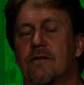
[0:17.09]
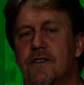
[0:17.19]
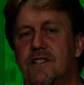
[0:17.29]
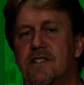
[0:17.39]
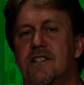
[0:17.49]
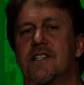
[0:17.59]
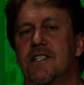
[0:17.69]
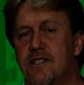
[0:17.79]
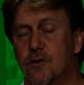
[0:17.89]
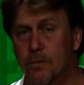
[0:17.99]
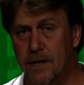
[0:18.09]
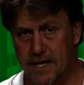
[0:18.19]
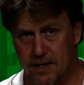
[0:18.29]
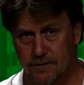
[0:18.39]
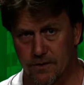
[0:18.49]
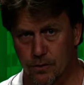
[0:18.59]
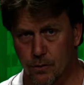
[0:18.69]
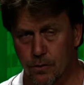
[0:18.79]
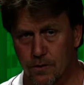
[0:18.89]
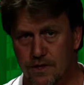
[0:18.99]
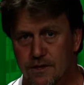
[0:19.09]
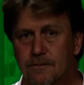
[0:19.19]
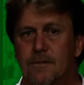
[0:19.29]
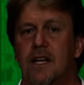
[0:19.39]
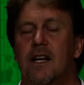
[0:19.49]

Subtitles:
of the statistical part of the course.